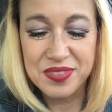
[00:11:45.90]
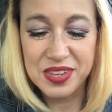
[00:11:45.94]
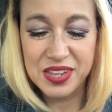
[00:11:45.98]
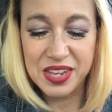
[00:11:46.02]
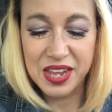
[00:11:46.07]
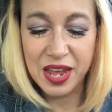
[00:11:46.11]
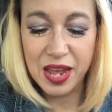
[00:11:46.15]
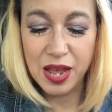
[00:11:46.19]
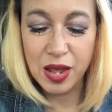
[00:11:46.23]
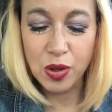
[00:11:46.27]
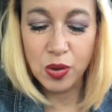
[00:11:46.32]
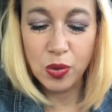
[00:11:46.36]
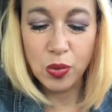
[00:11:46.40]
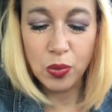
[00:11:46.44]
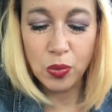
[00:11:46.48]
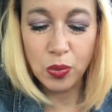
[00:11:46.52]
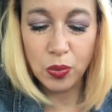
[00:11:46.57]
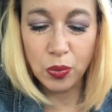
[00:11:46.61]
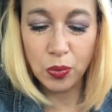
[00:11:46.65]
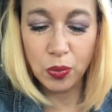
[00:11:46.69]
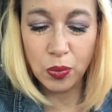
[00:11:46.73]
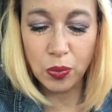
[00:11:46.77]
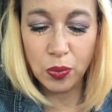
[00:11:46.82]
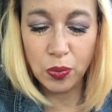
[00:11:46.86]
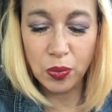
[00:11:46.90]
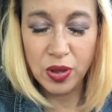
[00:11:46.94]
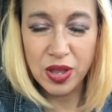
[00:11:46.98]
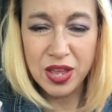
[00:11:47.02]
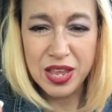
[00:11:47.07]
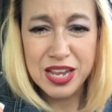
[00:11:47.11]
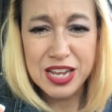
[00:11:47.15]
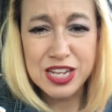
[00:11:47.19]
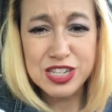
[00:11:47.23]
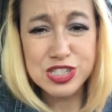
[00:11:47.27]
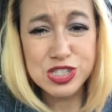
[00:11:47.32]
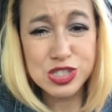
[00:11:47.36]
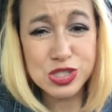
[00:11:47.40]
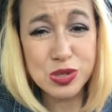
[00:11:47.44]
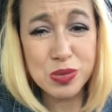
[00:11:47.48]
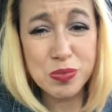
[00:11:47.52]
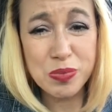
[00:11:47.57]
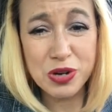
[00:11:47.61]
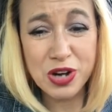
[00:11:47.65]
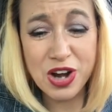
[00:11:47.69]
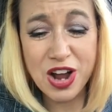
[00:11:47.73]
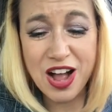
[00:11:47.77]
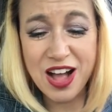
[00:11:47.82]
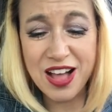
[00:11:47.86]
Okay. It's
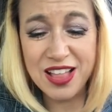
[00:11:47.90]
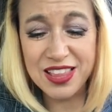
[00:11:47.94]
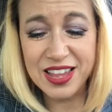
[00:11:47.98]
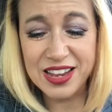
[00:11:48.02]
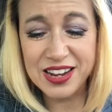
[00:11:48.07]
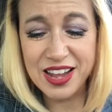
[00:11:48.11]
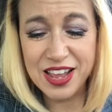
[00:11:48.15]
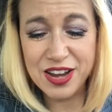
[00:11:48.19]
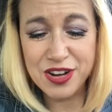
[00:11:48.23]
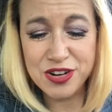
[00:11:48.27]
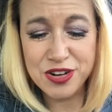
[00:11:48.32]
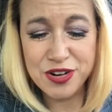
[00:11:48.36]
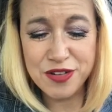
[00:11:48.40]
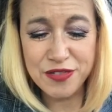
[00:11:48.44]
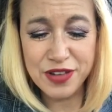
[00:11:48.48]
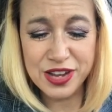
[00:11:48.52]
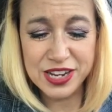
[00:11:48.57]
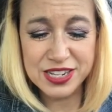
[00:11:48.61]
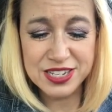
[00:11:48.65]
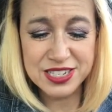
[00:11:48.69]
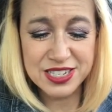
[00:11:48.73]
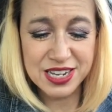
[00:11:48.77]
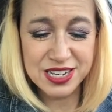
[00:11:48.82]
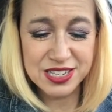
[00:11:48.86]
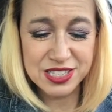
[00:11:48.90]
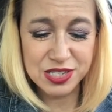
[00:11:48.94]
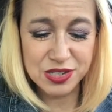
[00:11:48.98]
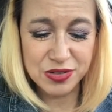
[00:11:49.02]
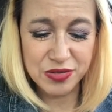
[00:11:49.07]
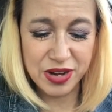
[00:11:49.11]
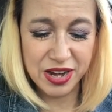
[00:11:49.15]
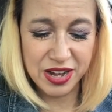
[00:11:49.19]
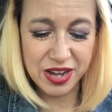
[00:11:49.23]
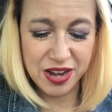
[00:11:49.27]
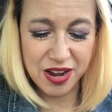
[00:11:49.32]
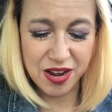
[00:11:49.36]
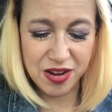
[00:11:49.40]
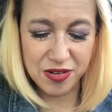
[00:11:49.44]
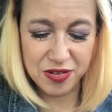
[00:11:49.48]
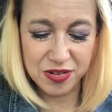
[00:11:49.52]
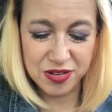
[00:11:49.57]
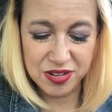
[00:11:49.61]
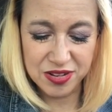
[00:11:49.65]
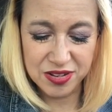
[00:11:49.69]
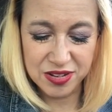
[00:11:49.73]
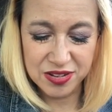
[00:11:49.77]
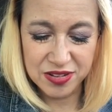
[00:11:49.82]
super hot. Like, I don't know if I can taste it right now.